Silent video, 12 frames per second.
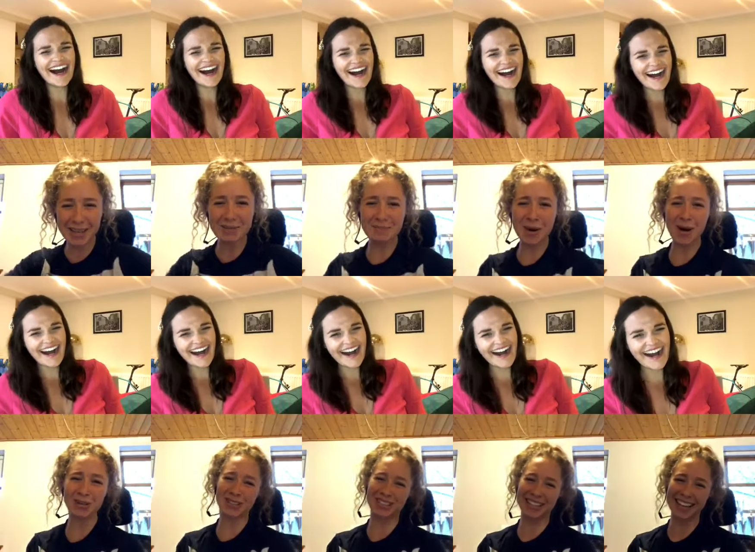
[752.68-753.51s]
Speaker 1: post
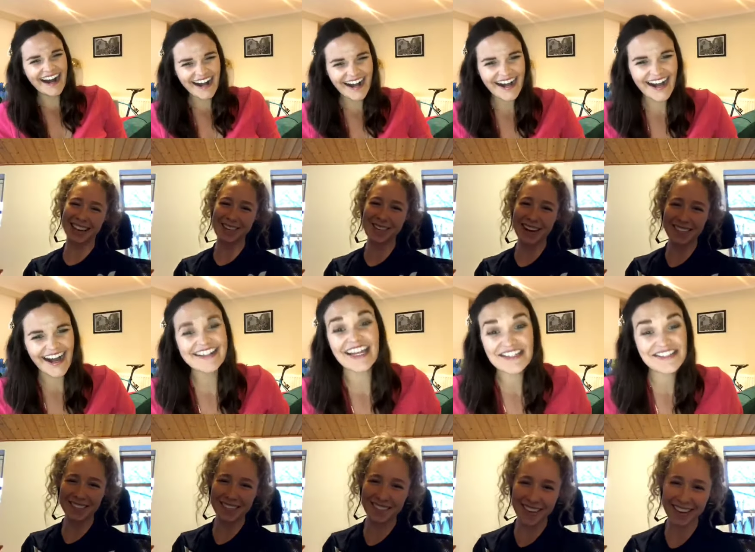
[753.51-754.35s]
one of
Speaker 2: the
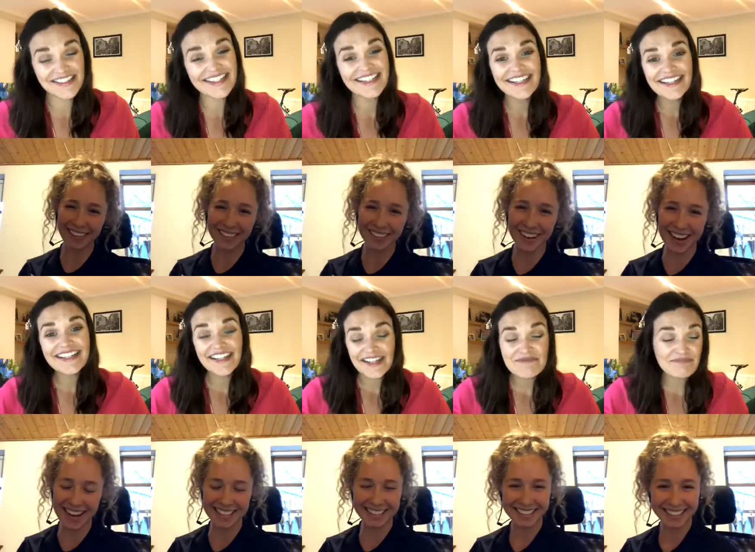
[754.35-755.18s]
favorite rides.
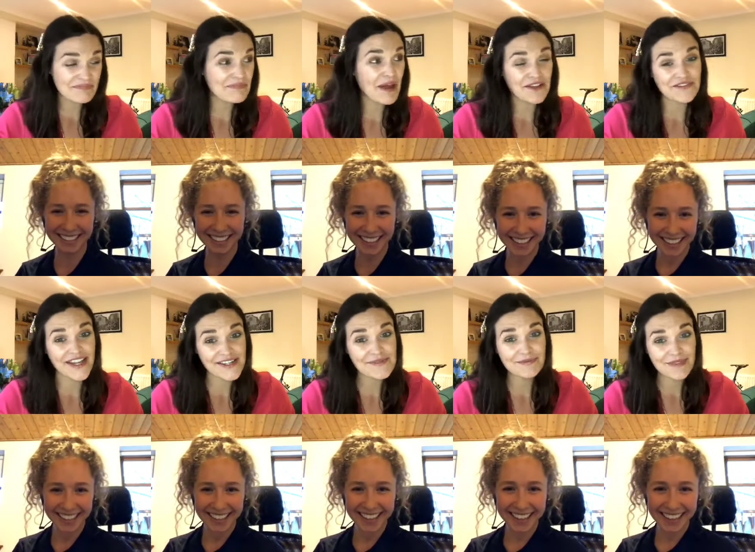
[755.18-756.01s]
Perfect.
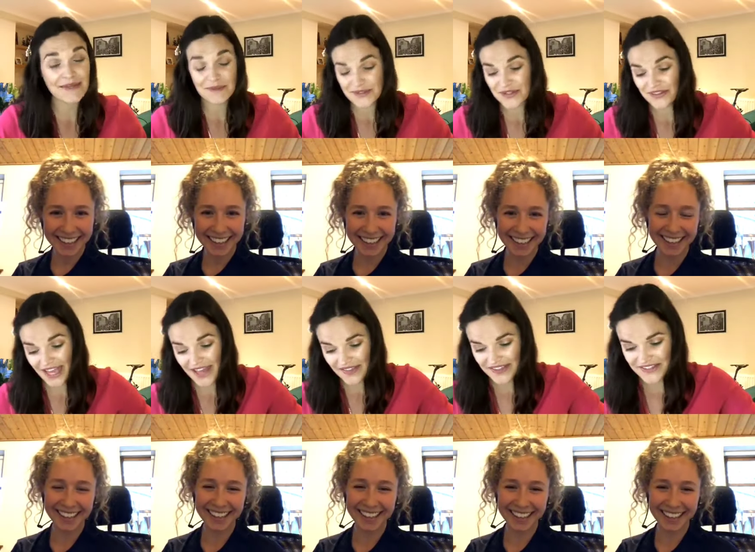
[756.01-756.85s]
Yeah, we'll do that.
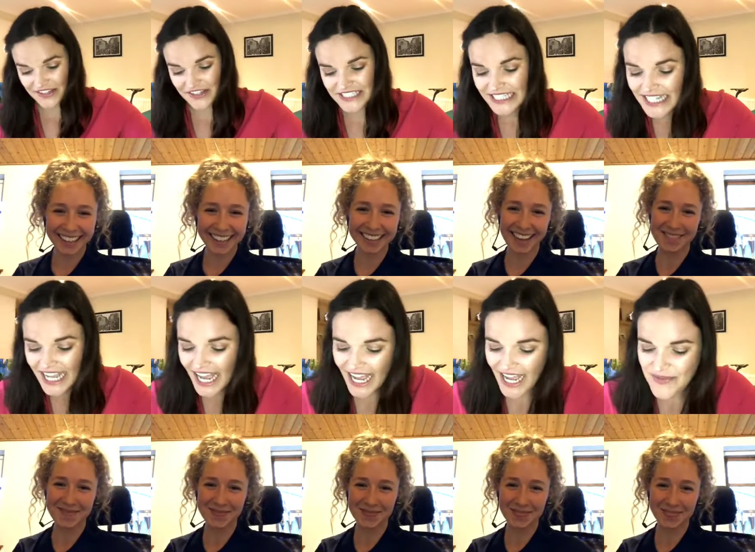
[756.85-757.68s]
That's good. Okay.
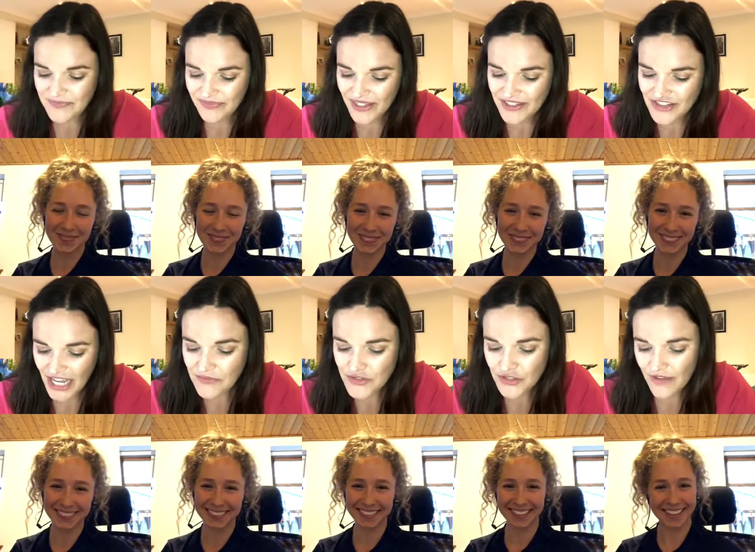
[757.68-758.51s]
Jeff
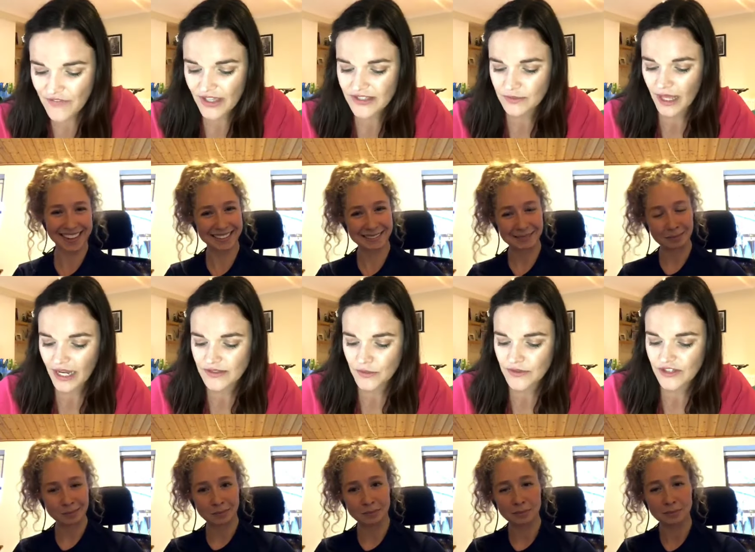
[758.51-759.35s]
Trevor as well has
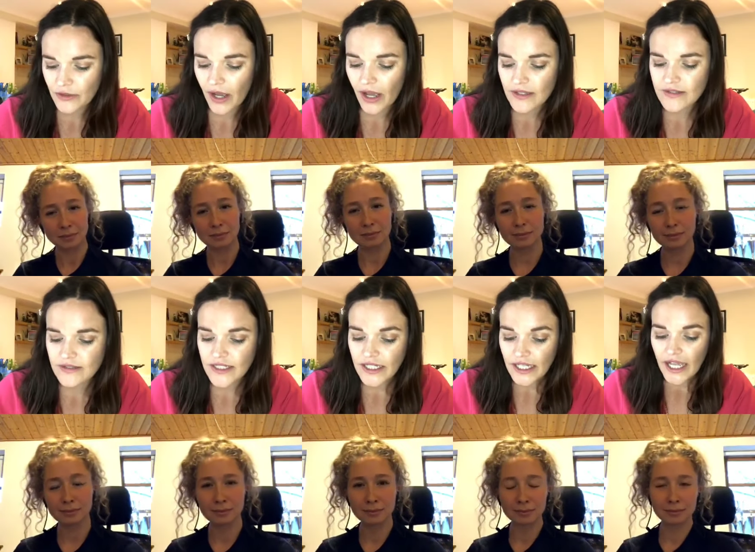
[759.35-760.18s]
also asked,
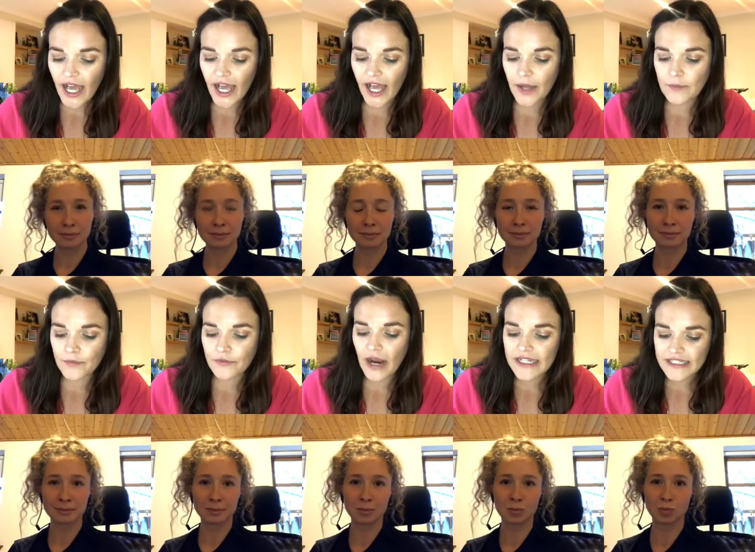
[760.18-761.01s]

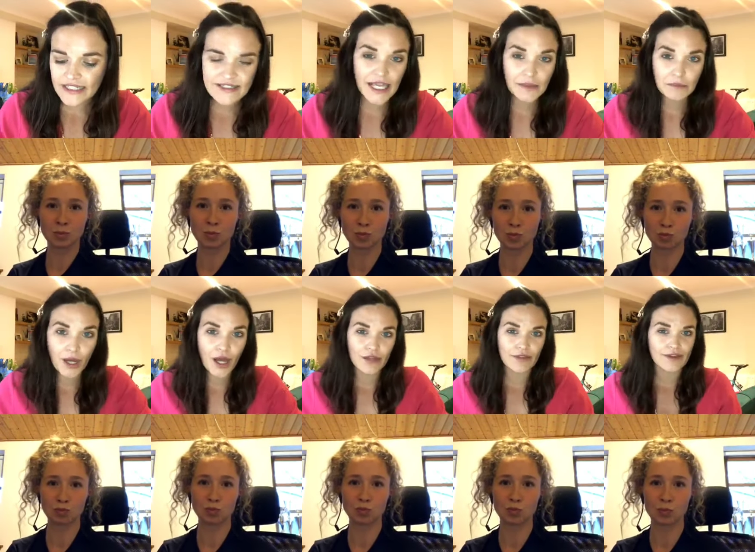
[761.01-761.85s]
riding in Denmark,
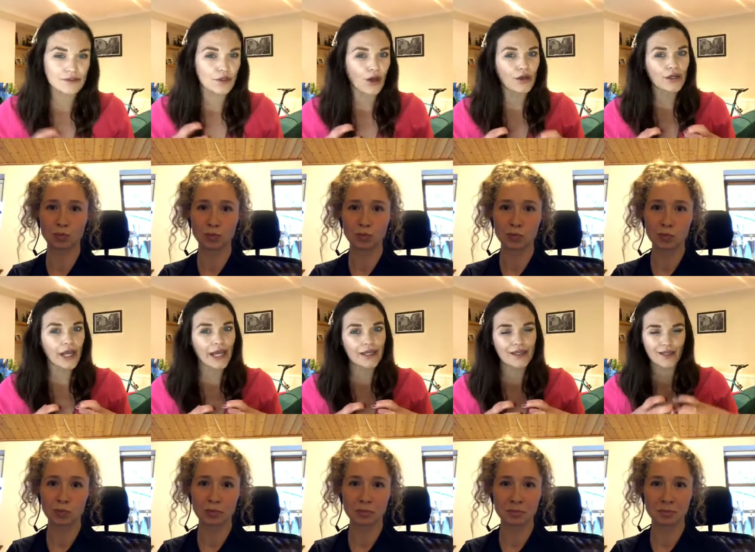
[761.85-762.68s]
there's not, like,
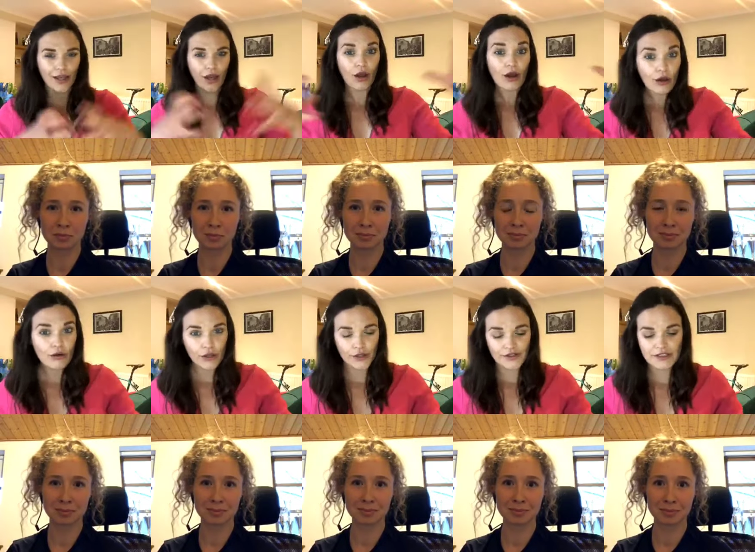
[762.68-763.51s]
a whole lot of
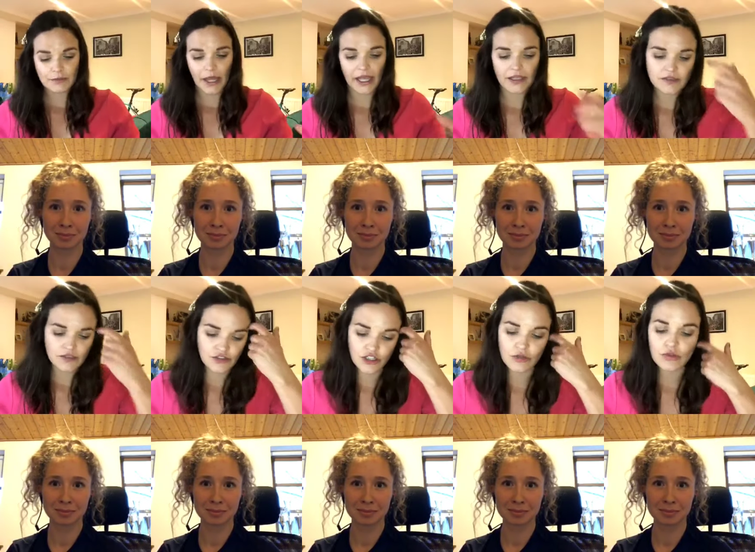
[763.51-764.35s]
space. So do
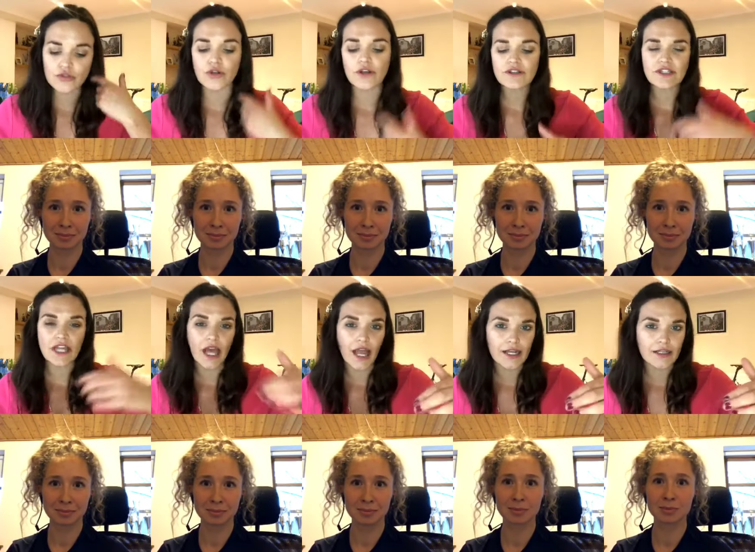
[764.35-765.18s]
you cross the
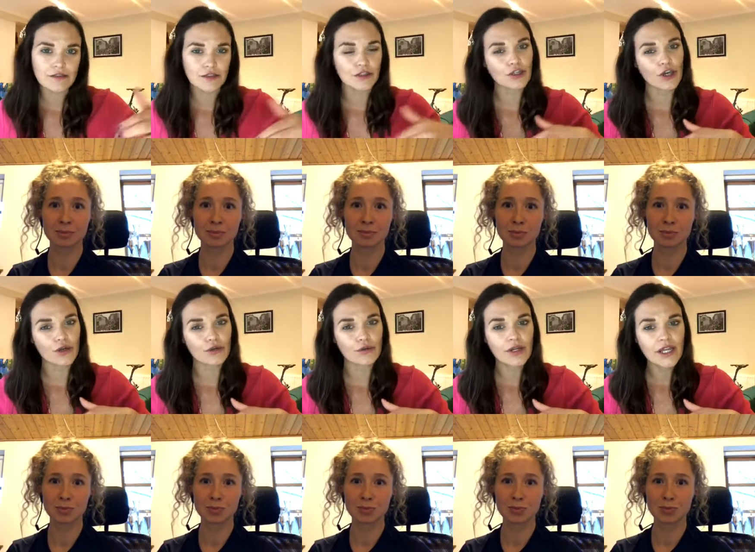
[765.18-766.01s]
islands and go
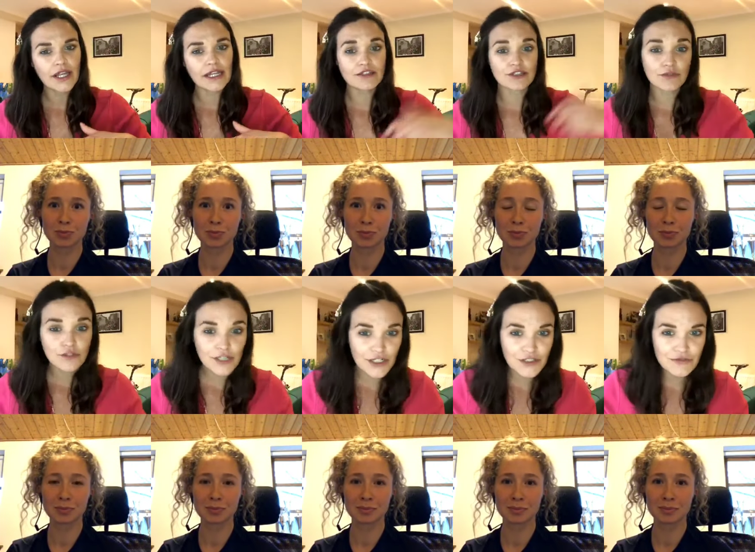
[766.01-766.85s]
into different
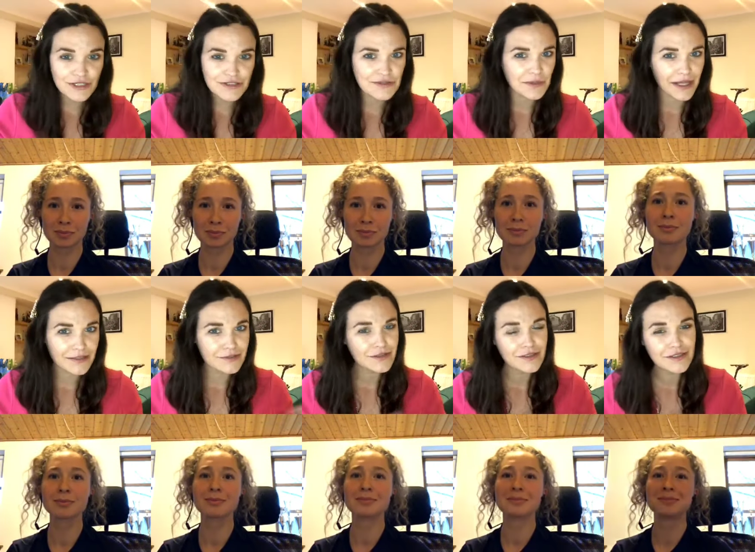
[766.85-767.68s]
countries as well?
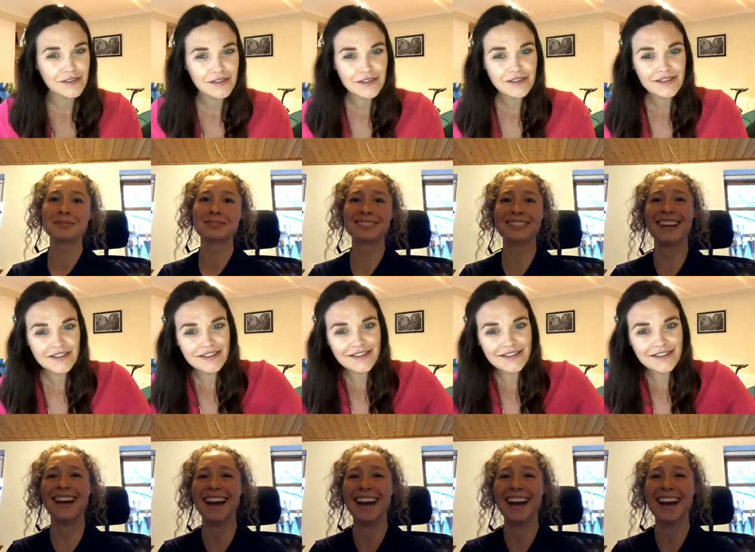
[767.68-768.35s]
I